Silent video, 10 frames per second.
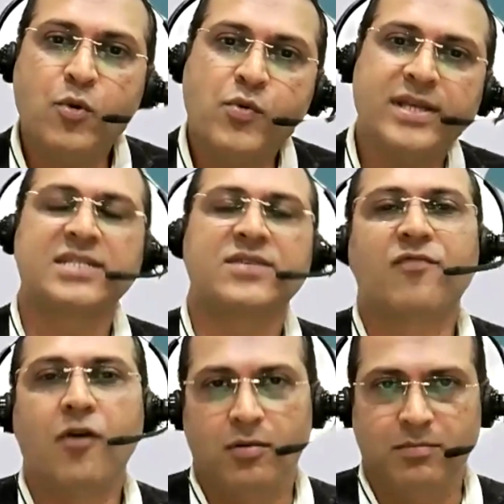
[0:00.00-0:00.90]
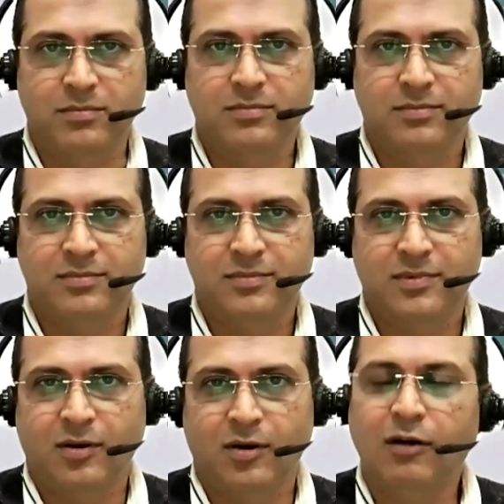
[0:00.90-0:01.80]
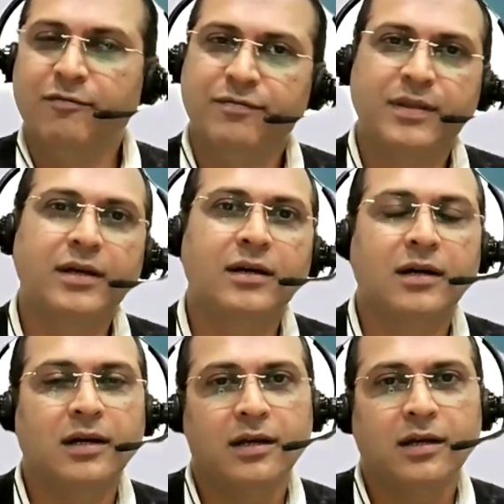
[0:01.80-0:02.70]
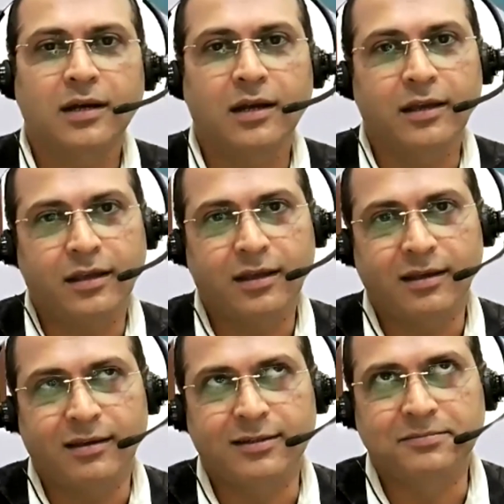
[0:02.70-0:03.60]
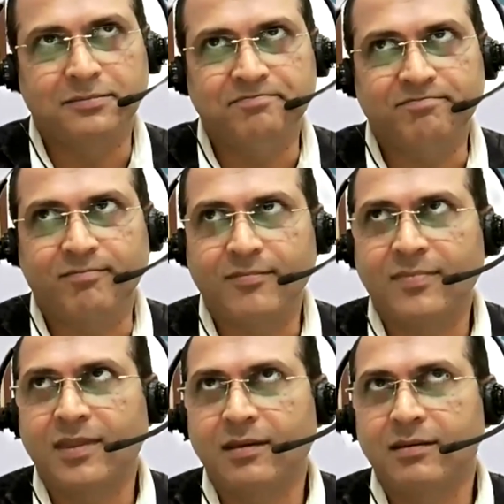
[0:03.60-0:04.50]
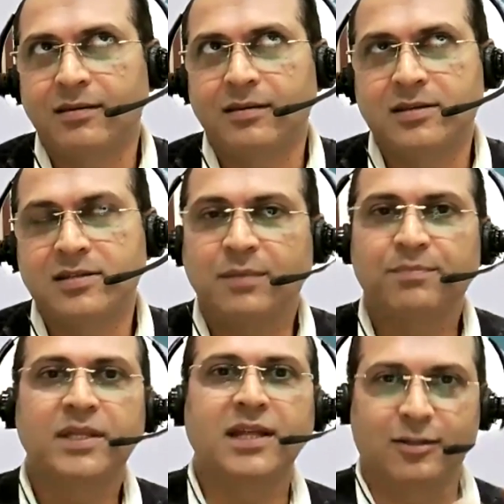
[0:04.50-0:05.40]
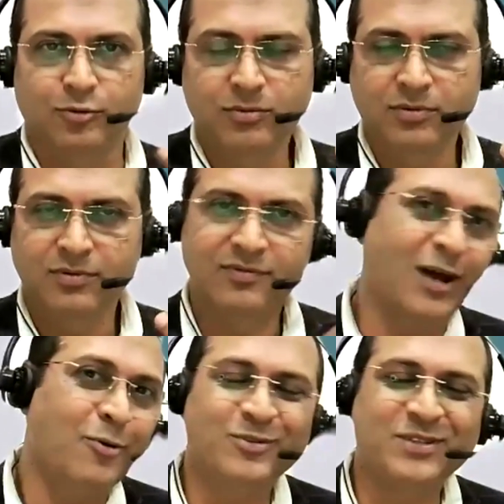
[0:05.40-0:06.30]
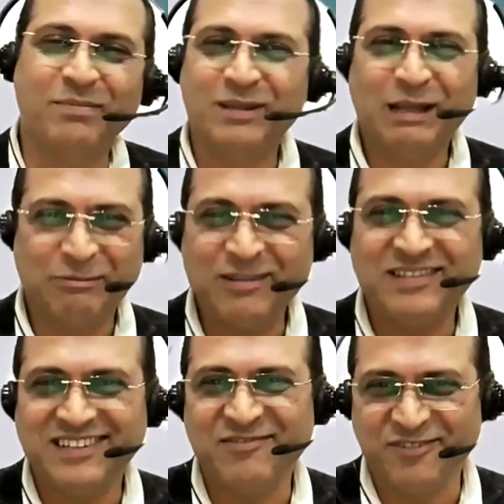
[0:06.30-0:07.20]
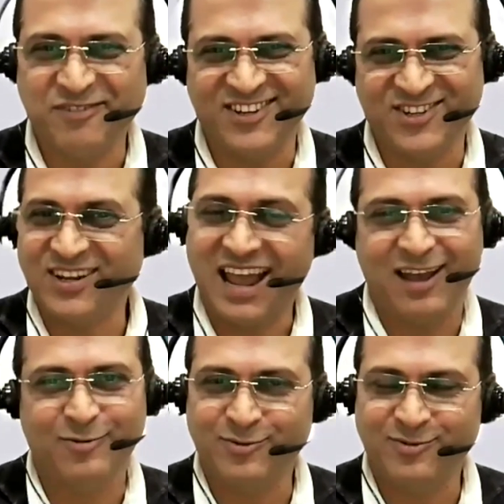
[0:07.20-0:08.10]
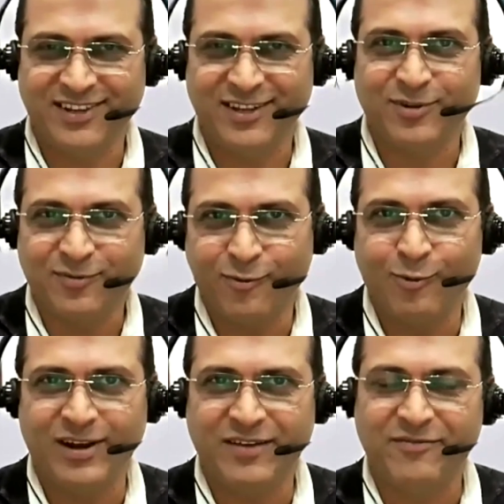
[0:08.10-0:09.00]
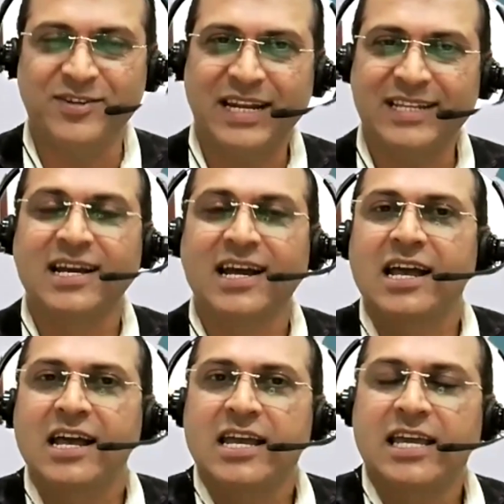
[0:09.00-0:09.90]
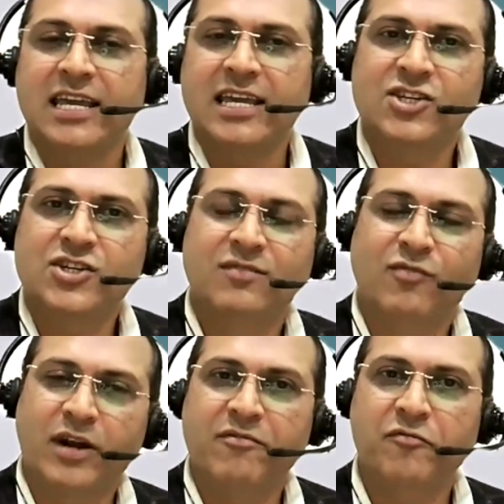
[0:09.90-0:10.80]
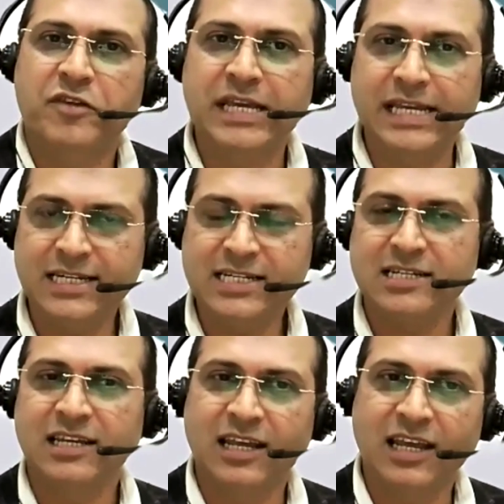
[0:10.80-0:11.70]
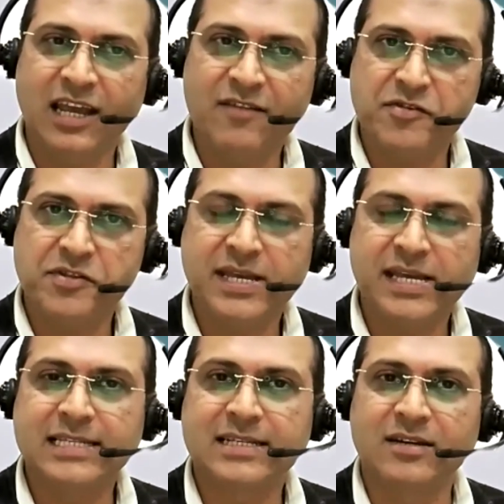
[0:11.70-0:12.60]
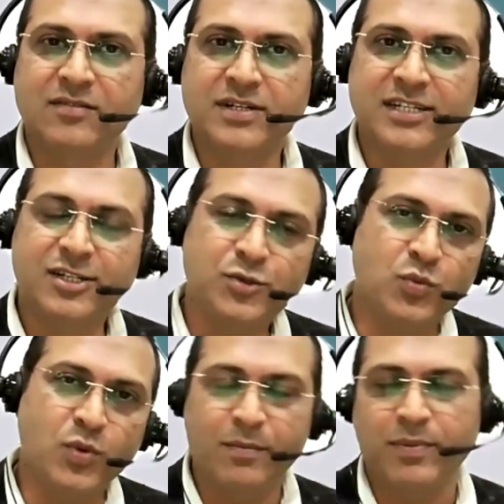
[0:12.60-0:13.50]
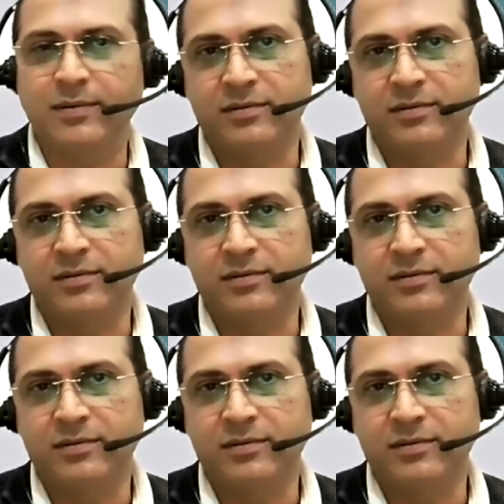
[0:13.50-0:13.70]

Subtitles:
purest form of the um, Saptadhatu. Now, Saptadhatu is a definition. I have to give the full definition. That is, each whatever we eat, everything is converted to